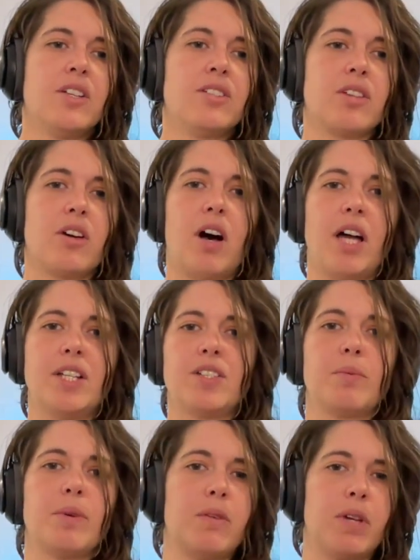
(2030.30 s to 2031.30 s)
so I
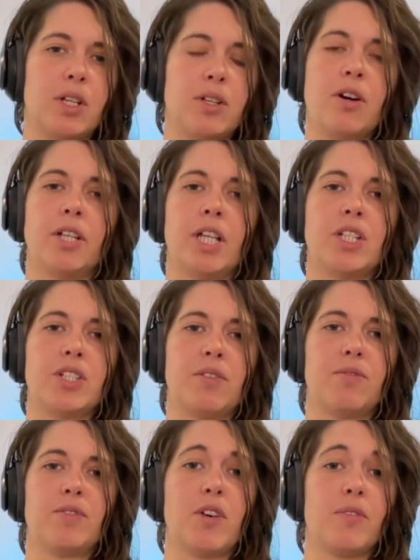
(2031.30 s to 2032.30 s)
just want to acknowledge
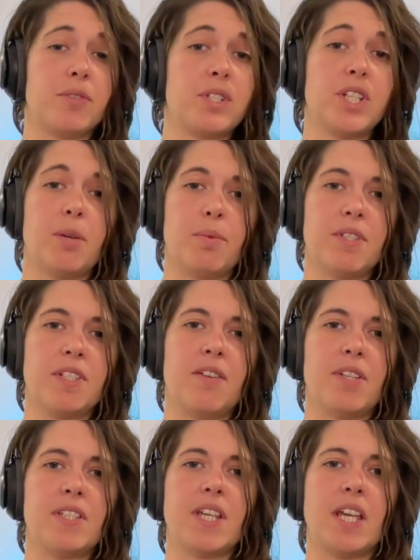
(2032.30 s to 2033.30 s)
that sovereignty was
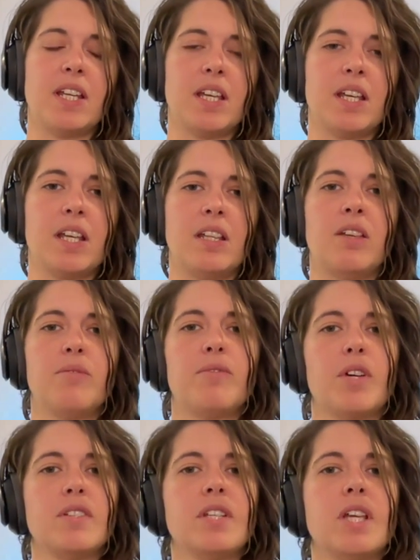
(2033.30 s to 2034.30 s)
never ceded and that
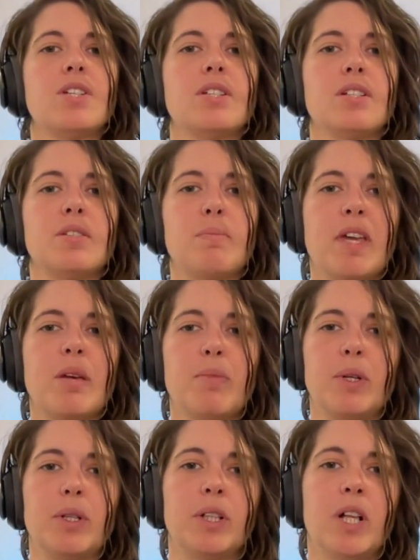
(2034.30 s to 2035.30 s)
First Nations
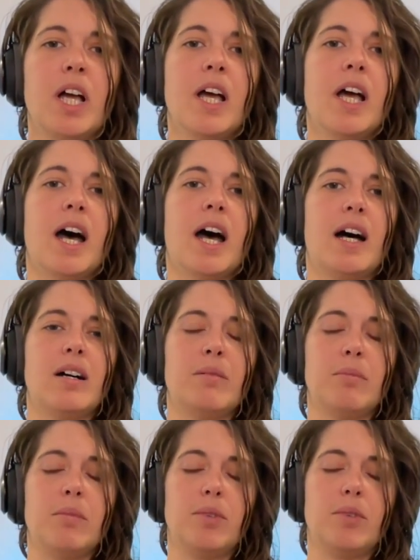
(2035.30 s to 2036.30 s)
people
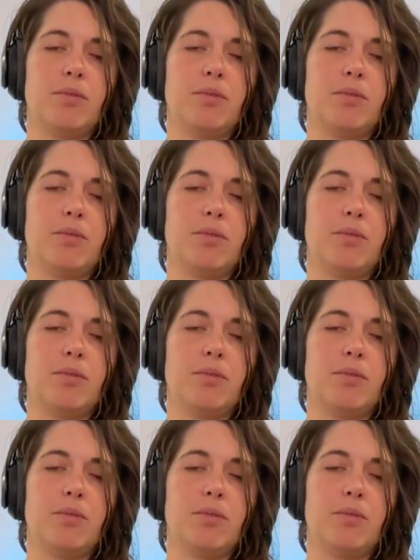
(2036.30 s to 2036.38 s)
um,